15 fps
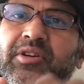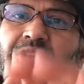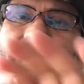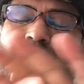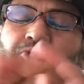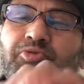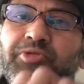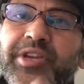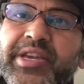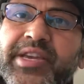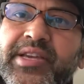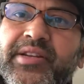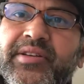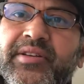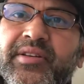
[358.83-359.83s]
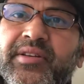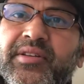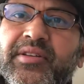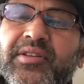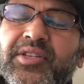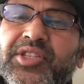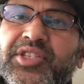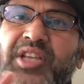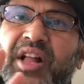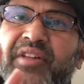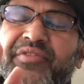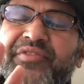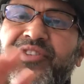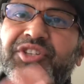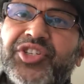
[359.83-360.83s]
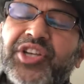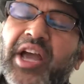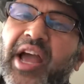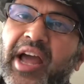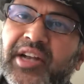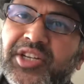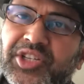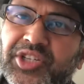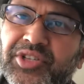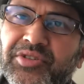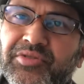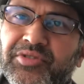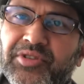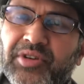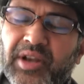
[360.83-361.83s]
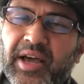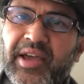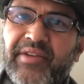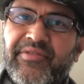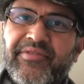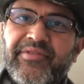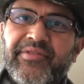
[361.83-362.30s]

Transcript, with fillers: greed, selfish attitude to life?